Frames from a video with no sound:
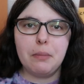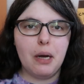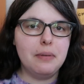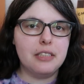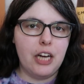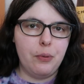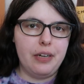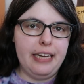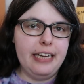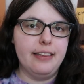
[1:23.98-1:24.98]
My problem is now I
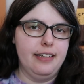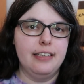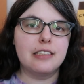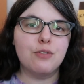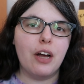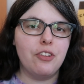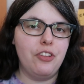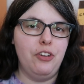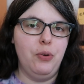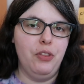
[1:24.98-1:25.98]
want to eat this
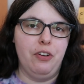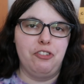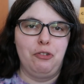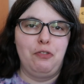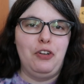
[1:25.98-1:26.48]
rather than doing the rest of the